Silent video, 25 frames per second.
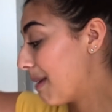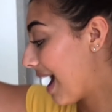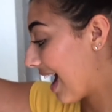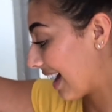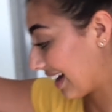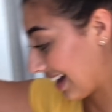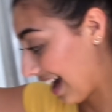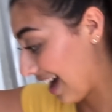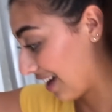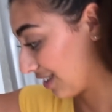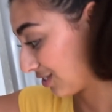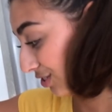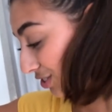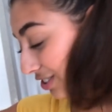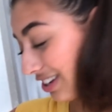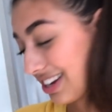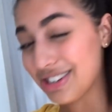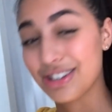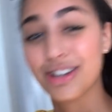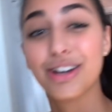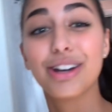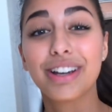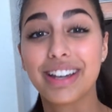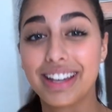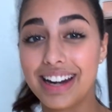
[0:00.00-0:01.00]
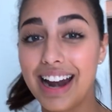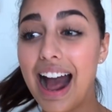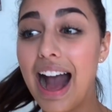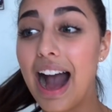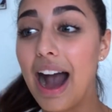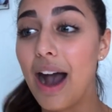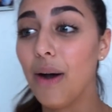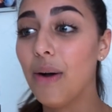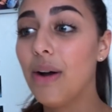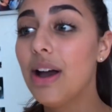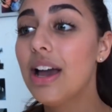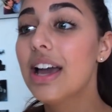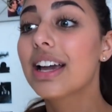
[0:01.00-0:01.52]
bag actually. I took it
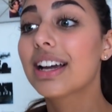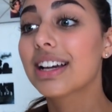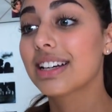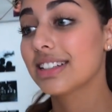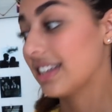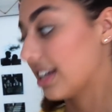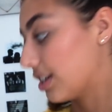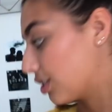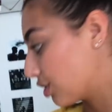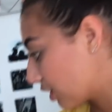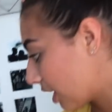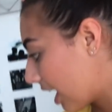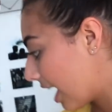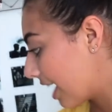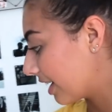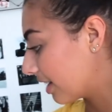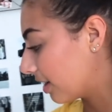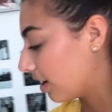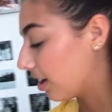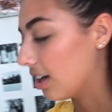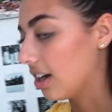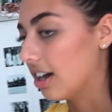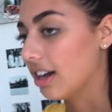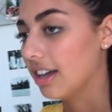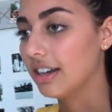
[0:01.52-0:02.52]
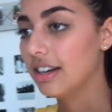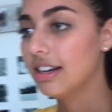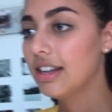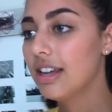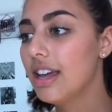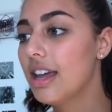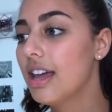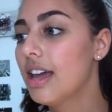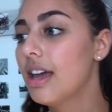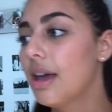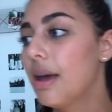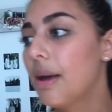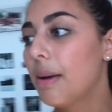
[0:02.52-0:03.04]
out because I tried it on.
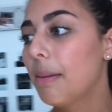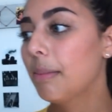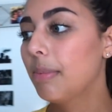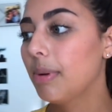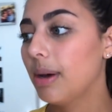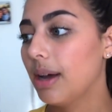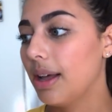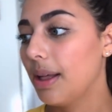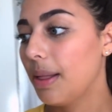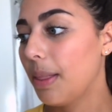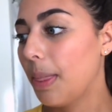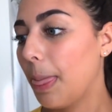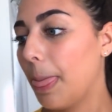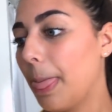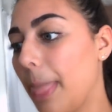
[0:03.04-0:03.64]
But